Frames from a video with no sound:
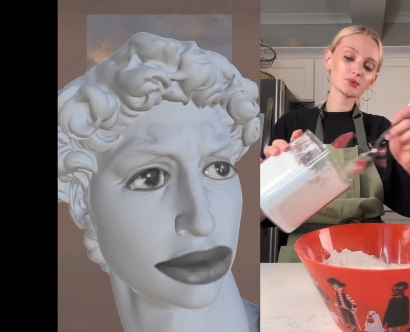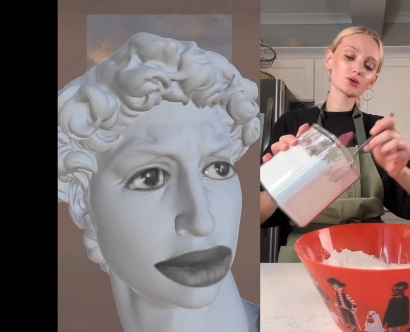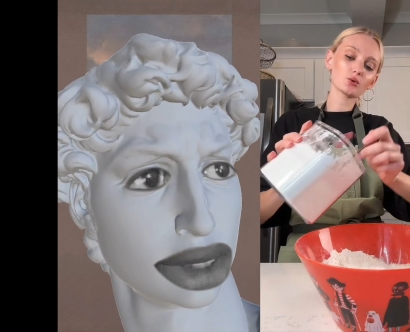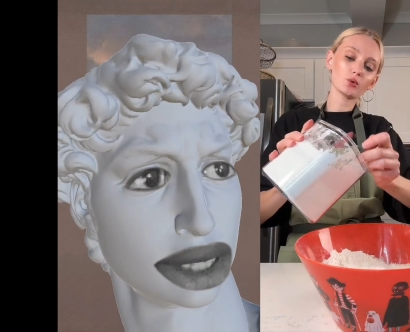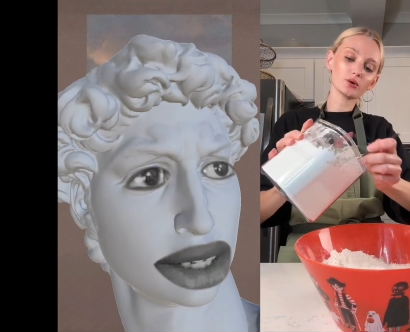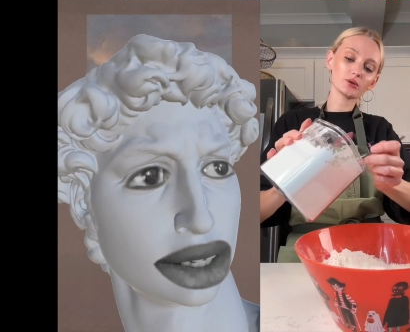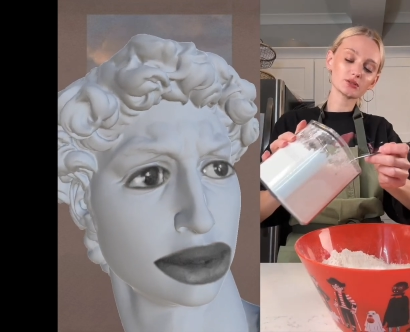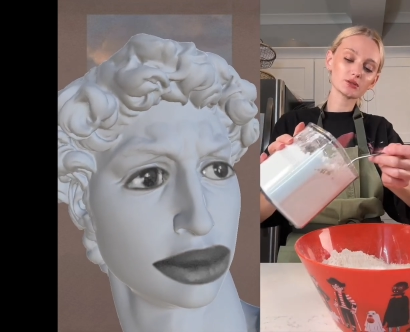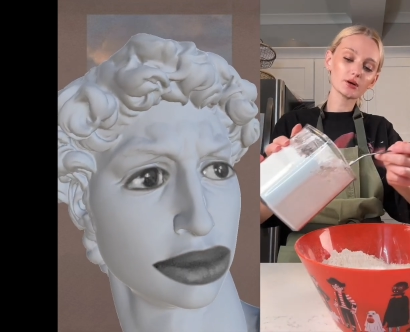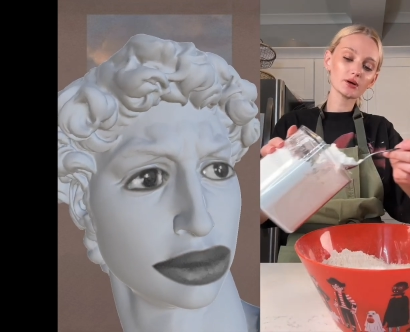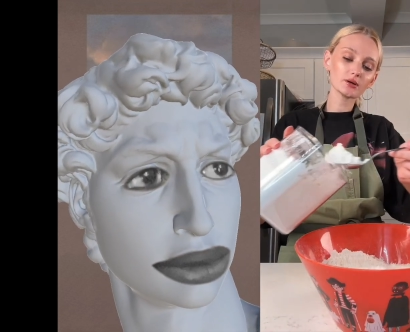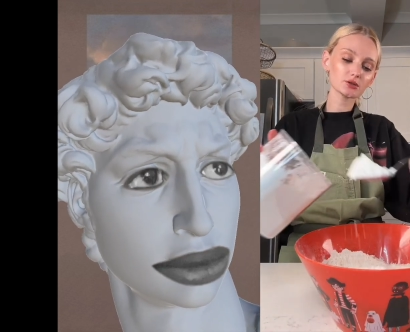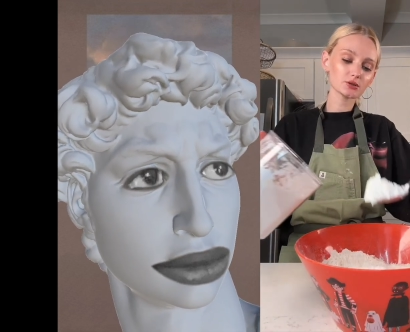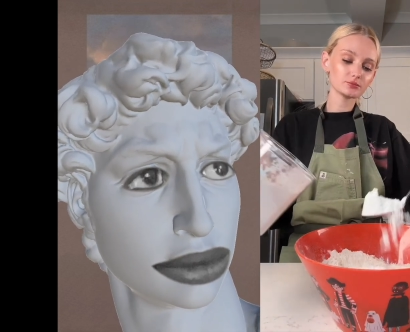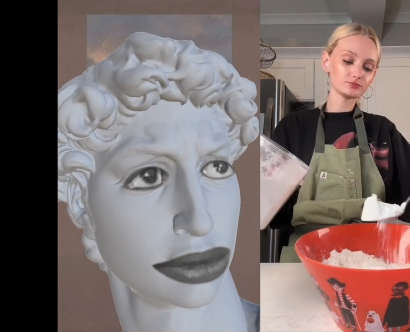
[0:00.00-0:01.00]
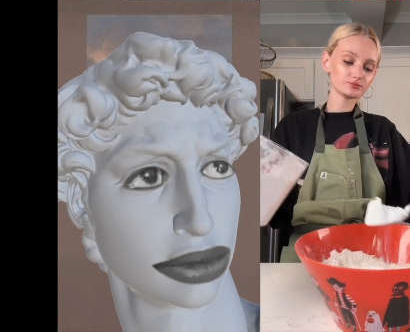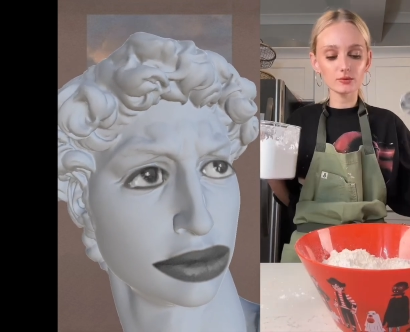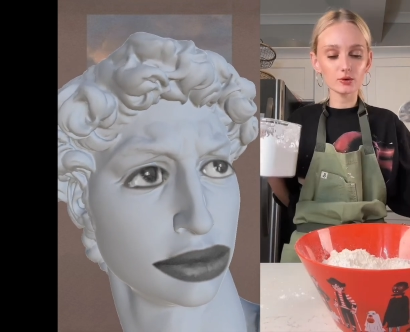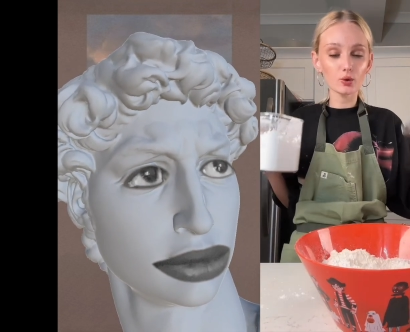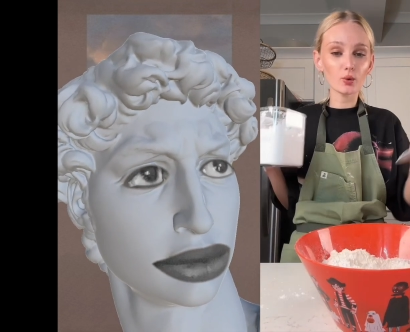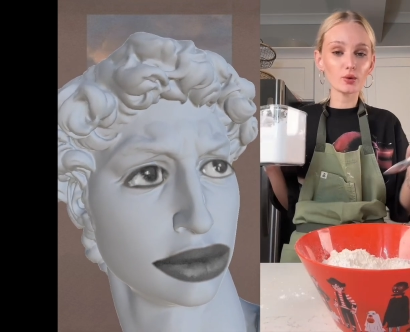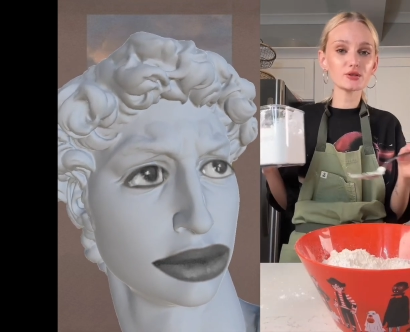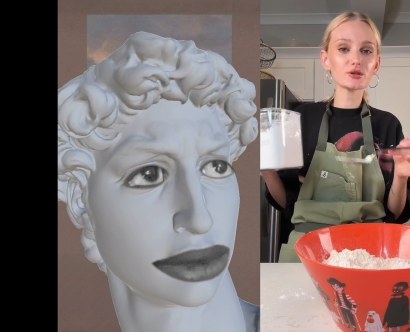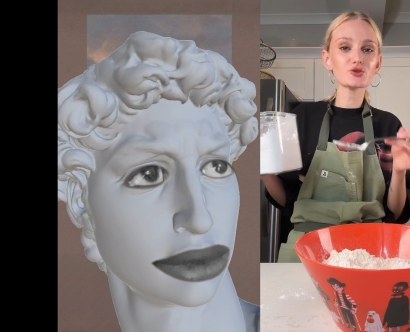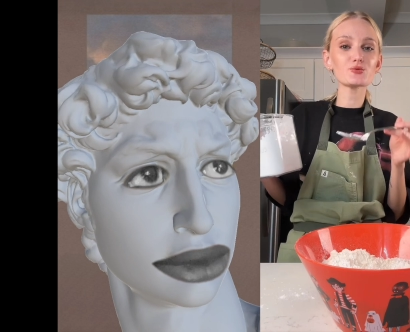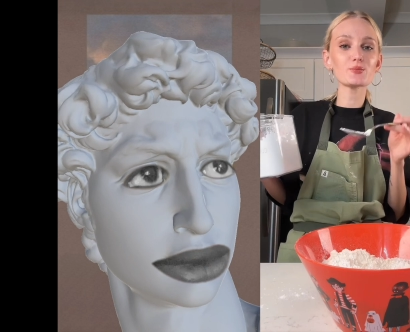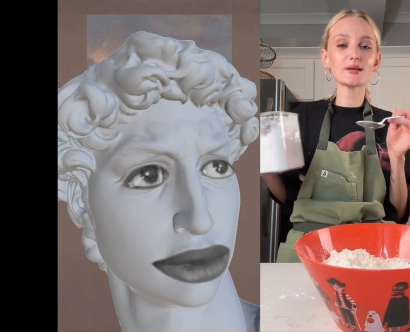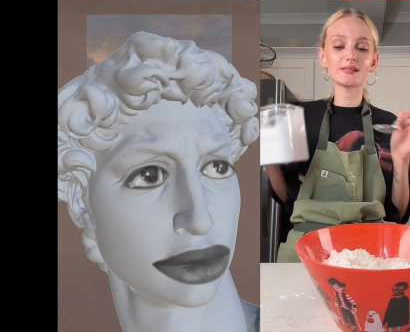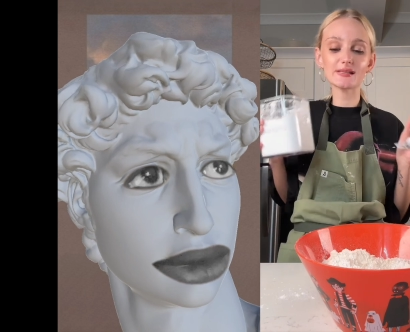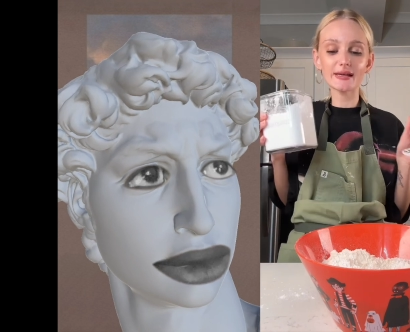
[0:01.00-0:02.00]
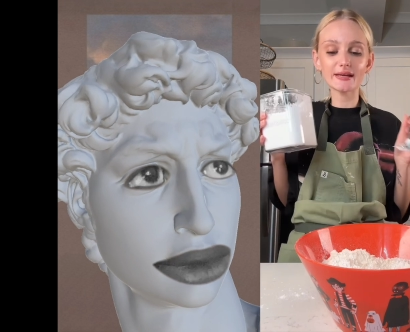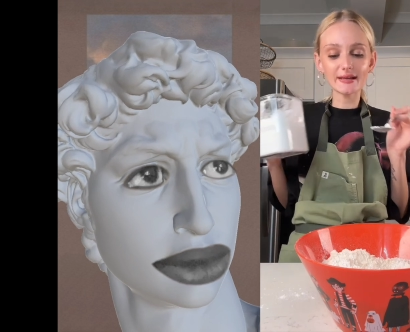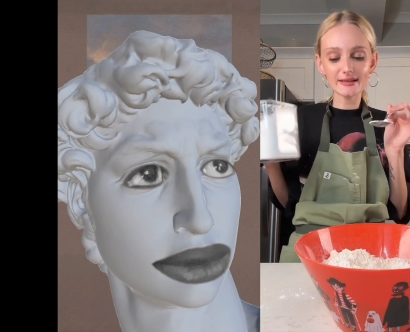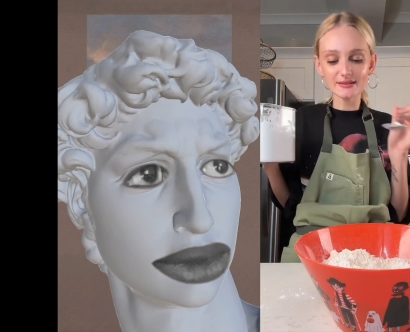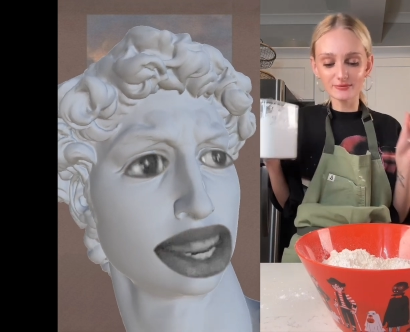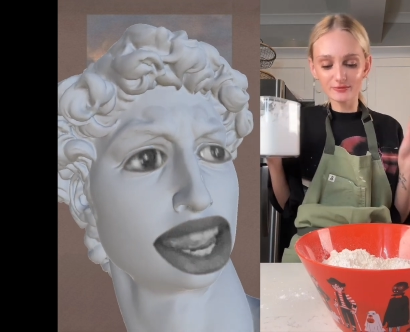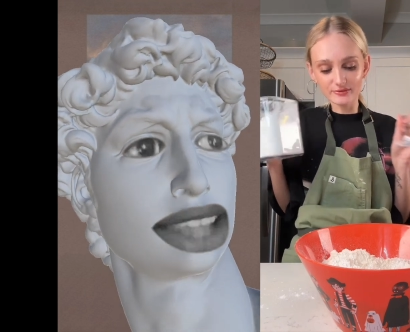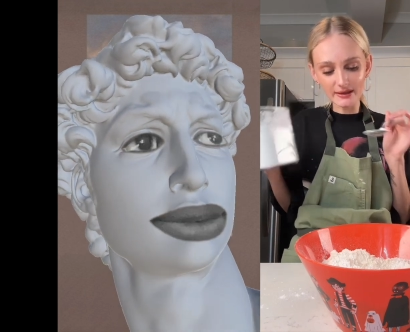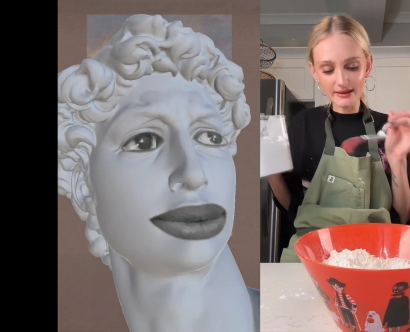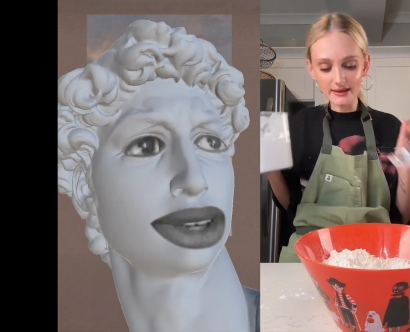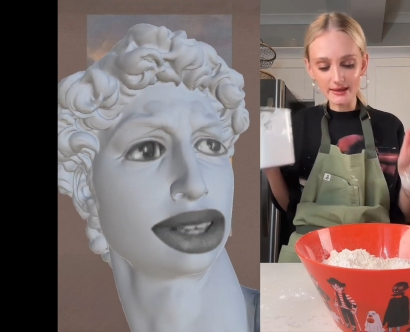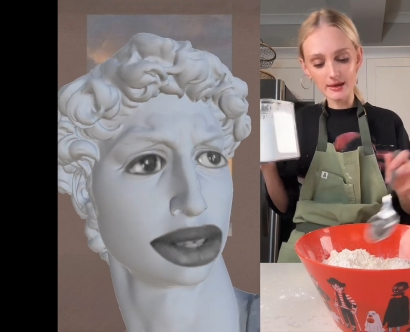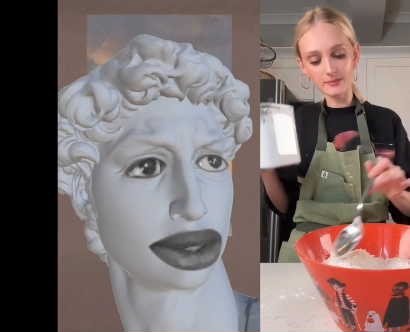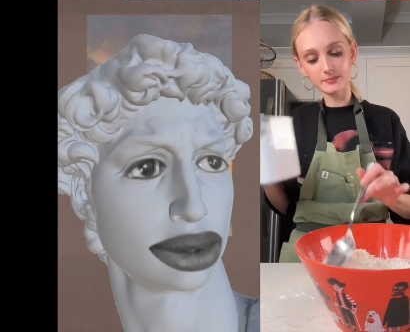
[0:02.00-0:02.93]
Speaker 1: of yep. cornstarch the cornstarch makes it like nice. That's what it do.